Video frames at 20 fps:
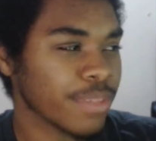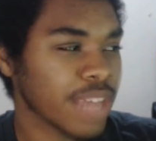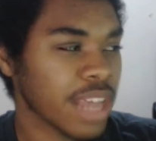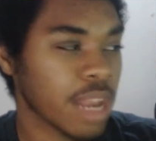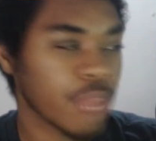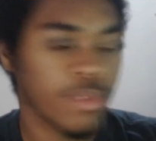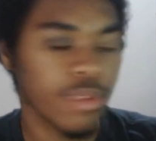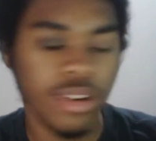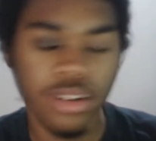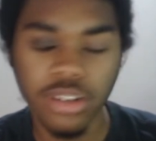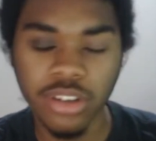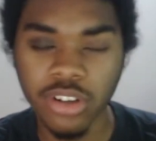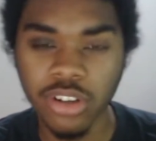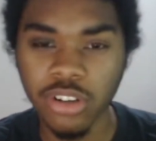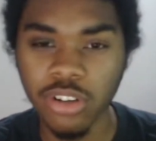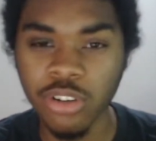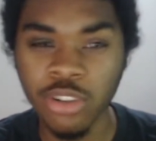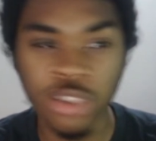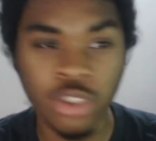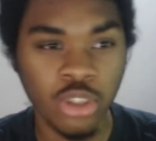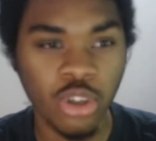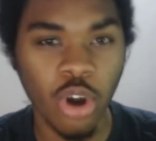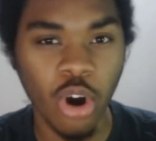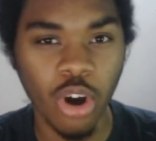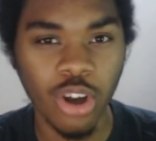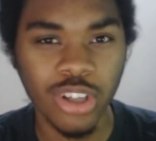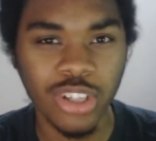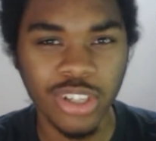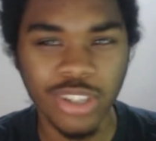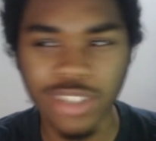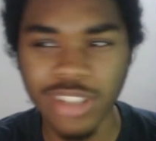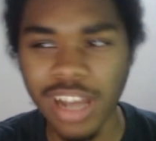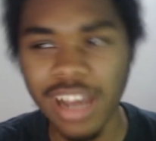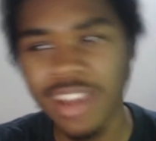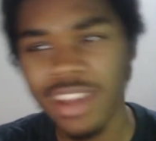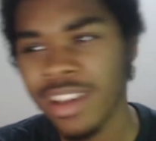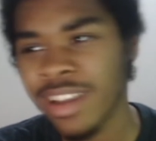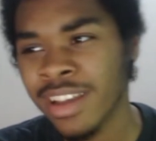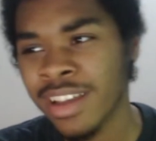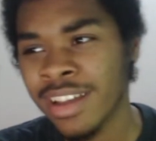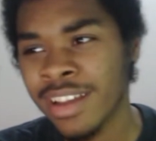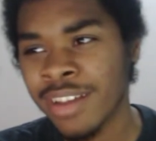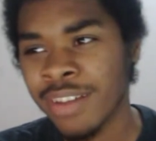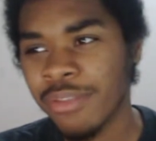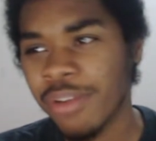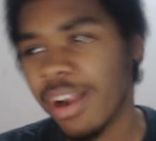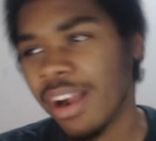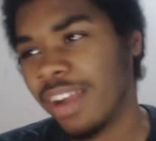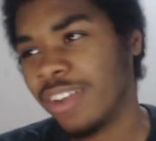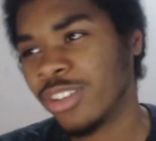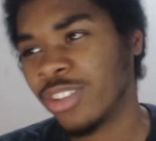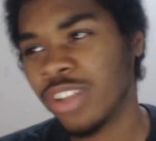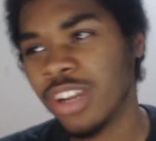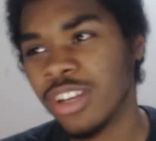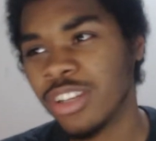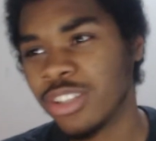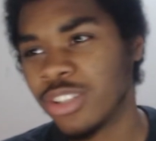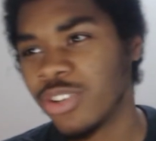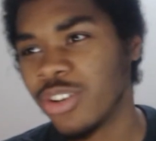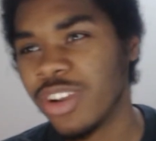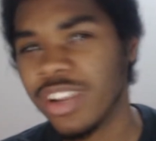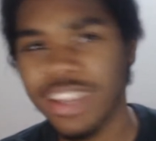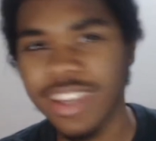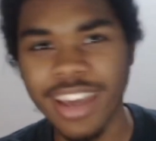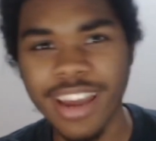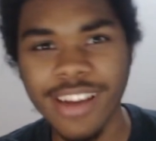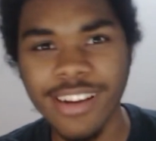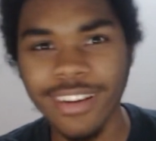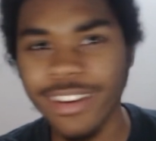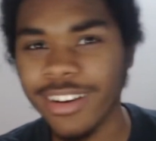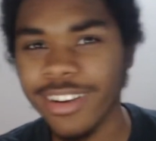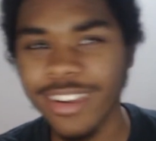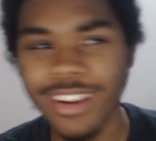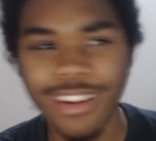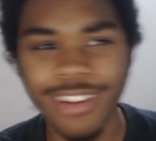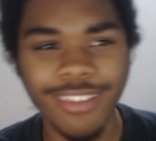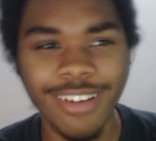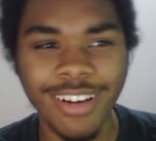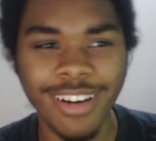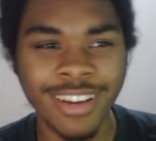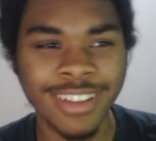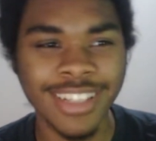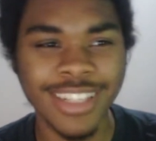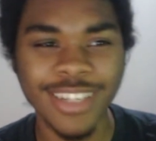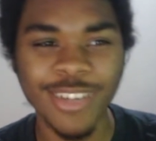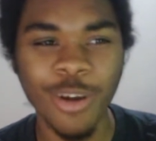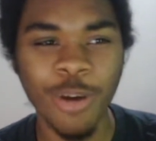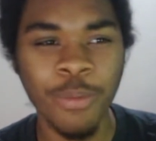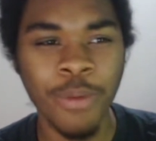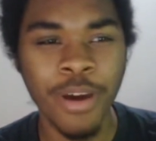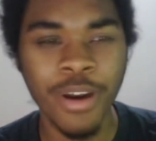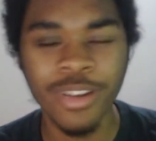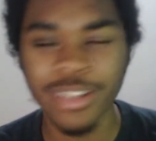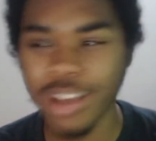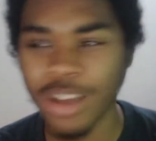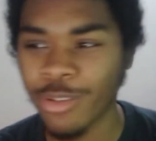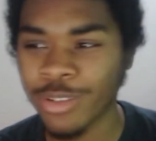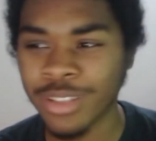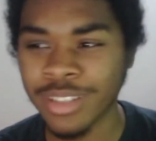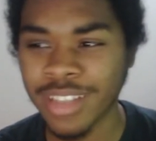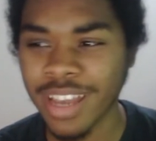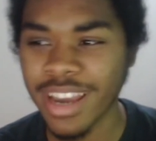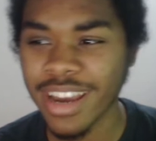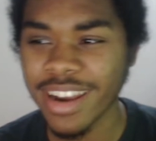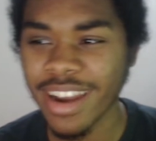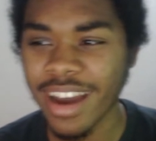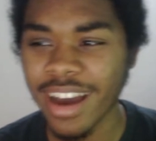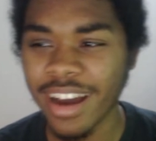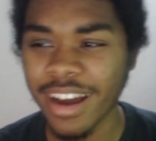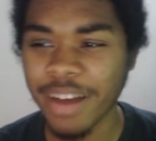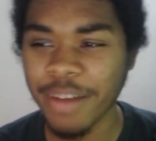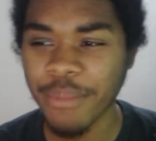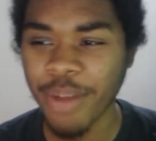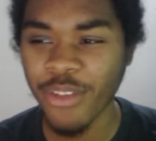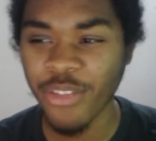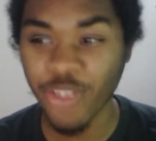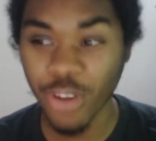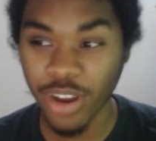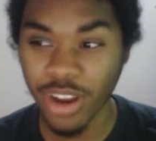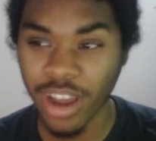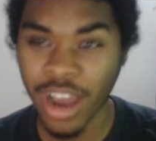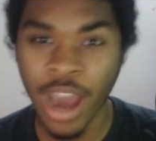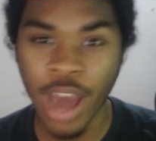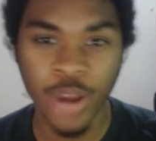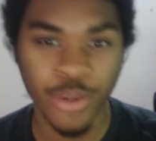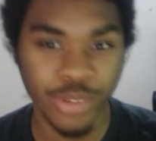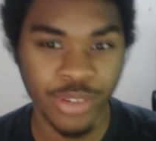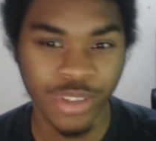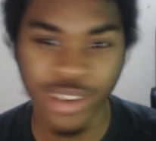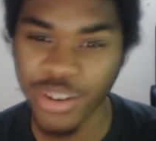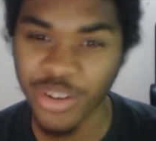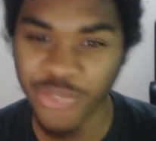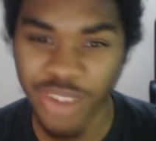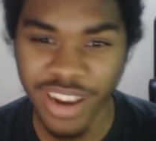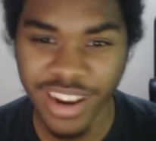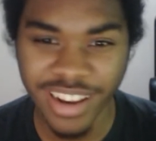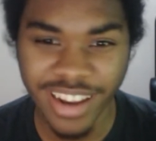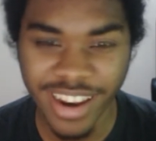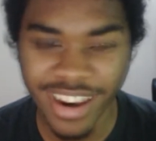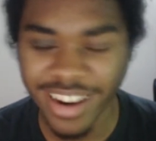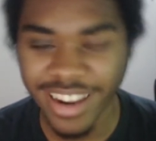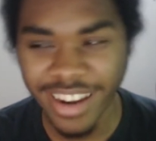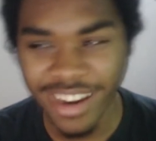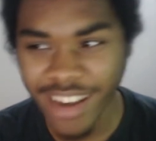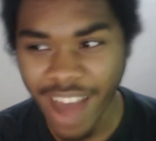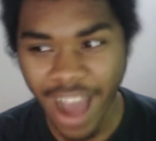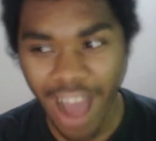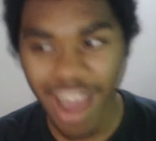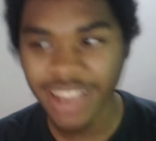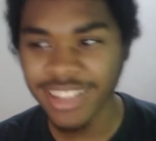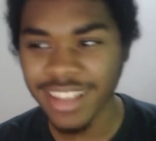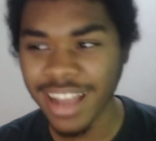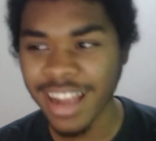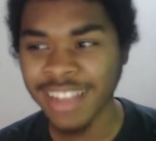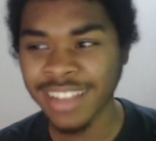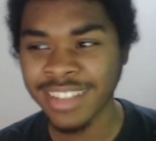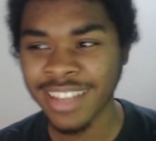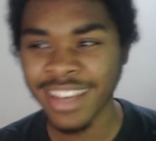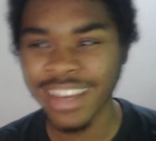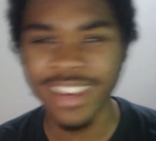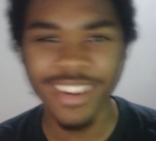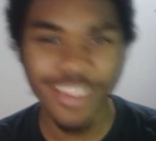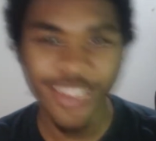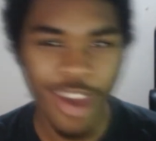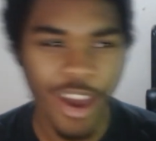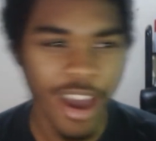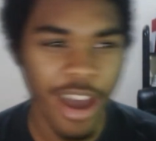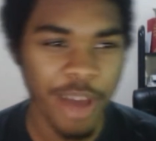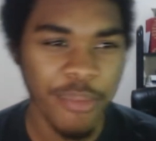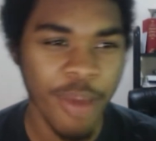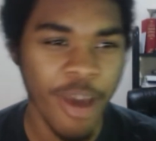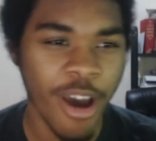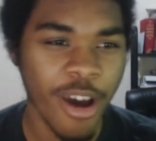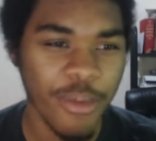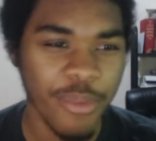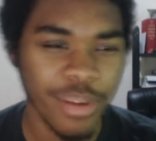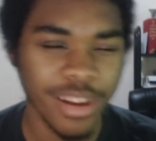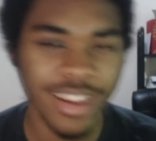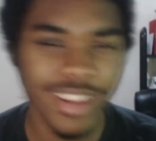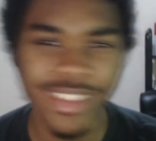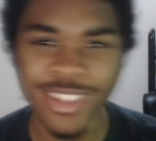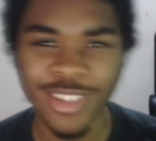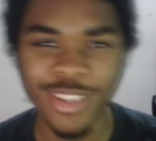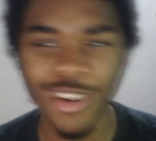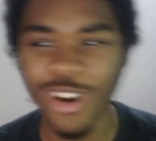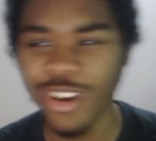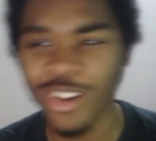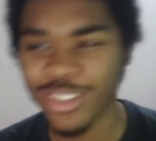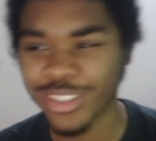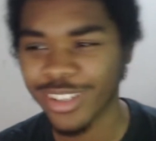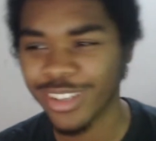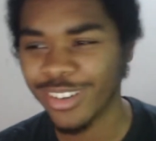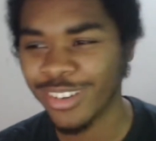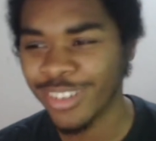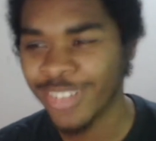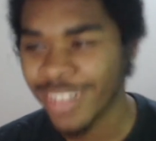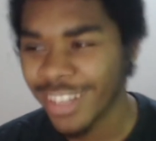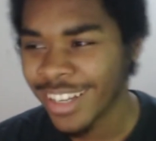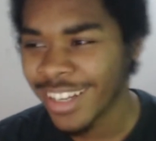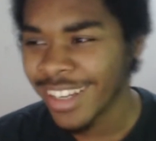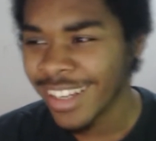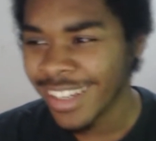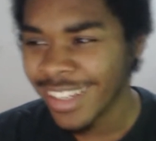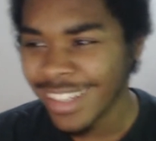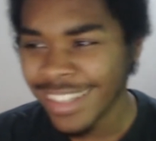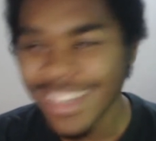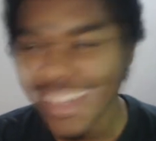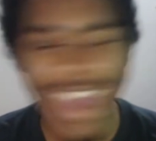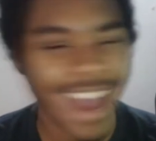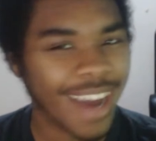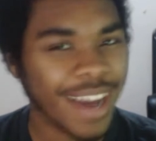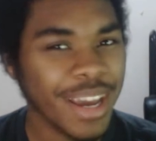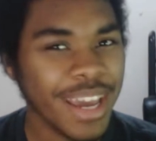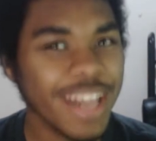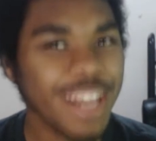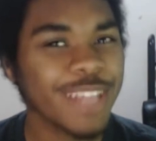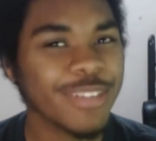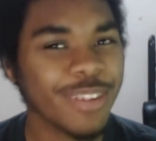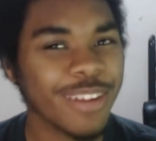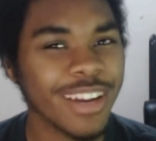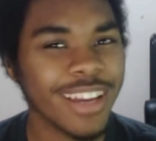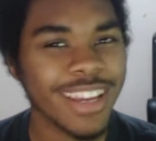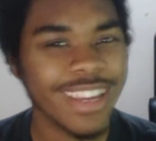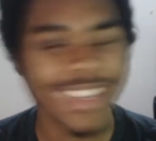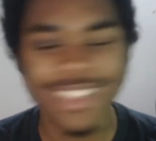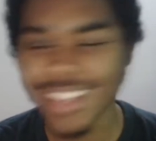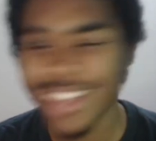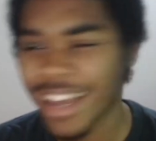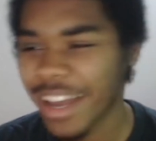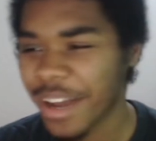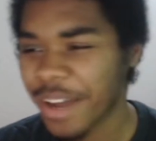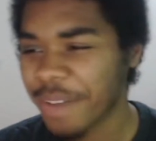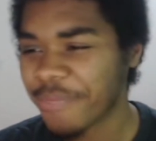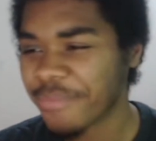Salomon Kalou scored, so it was like, well, should I just do it again, or you know what, because there's no point, because I was saying that I thought that Hanover was going to win, and then in that exact second Hertha Berlin score, so yeah, it is what it is.